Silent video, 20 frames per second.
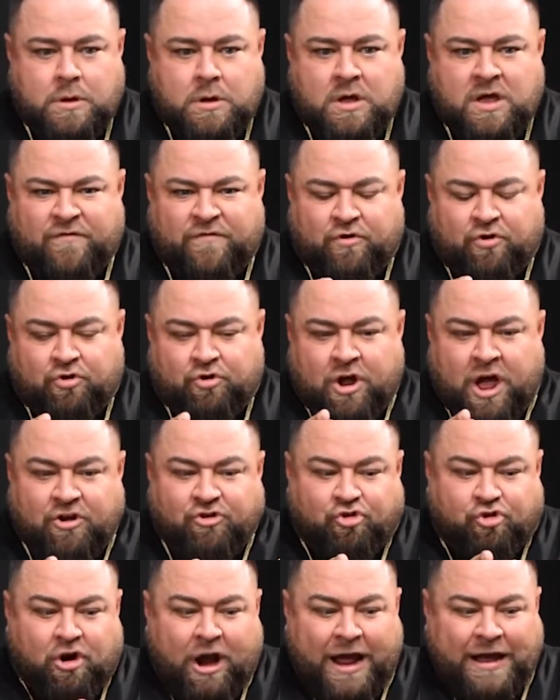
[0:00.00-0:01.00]
If you're not
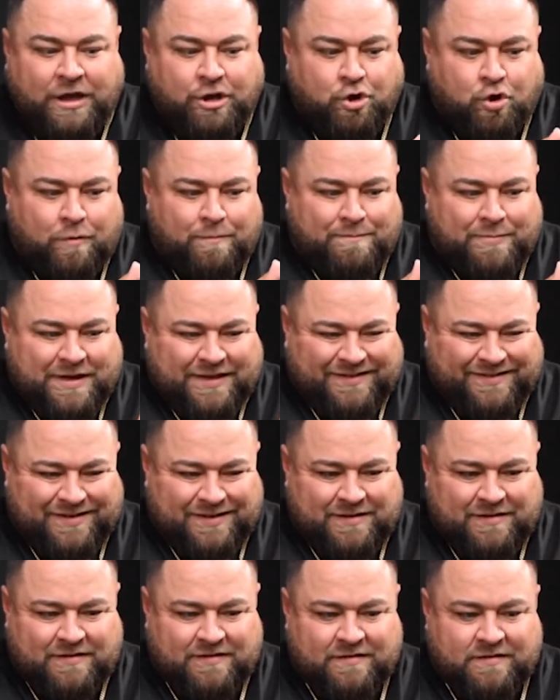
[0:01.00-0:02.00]
tracking your
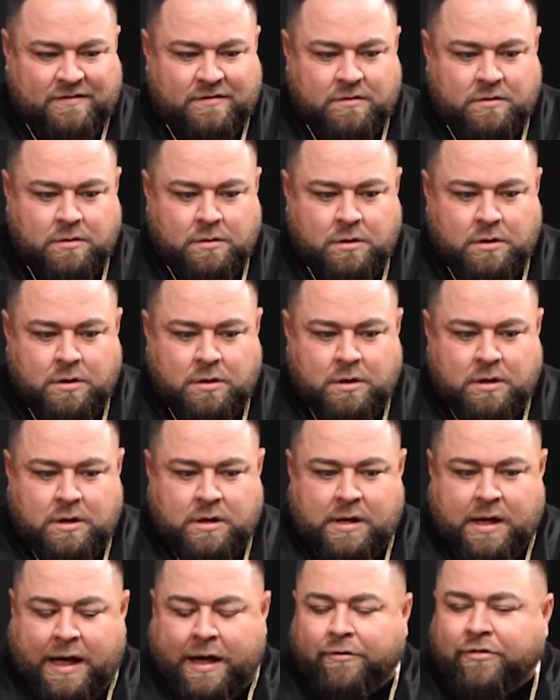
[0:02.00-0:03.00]
business,
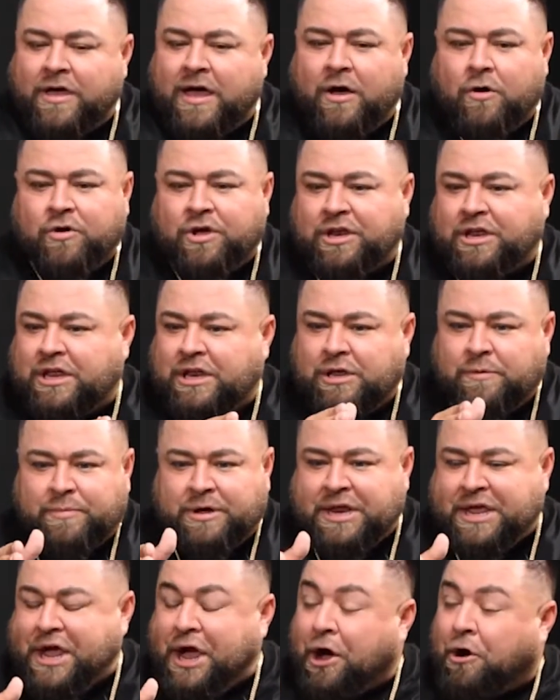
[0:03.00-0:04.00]
how the hell can
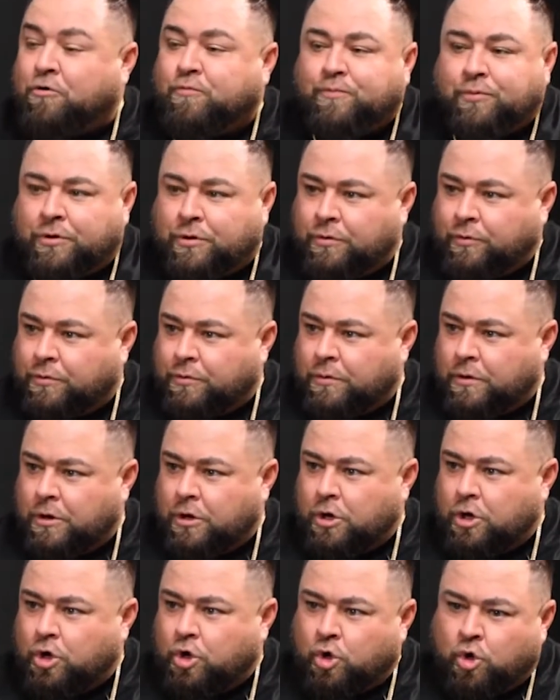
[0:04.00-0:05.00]
anybody help you
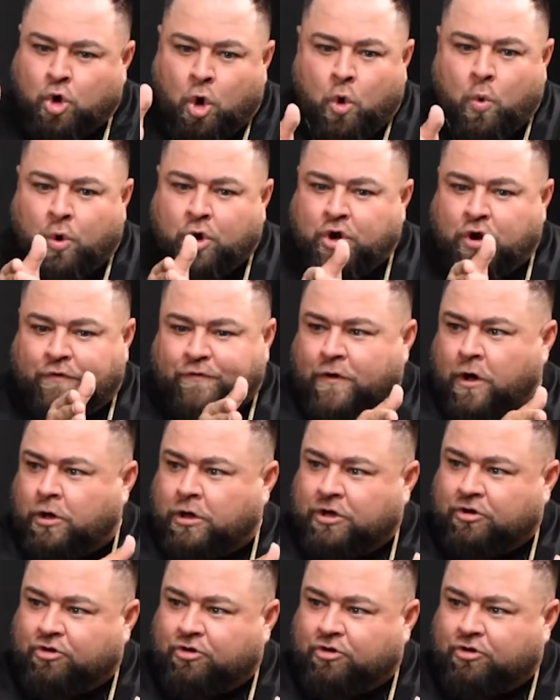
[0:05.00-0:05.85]
know where you're falling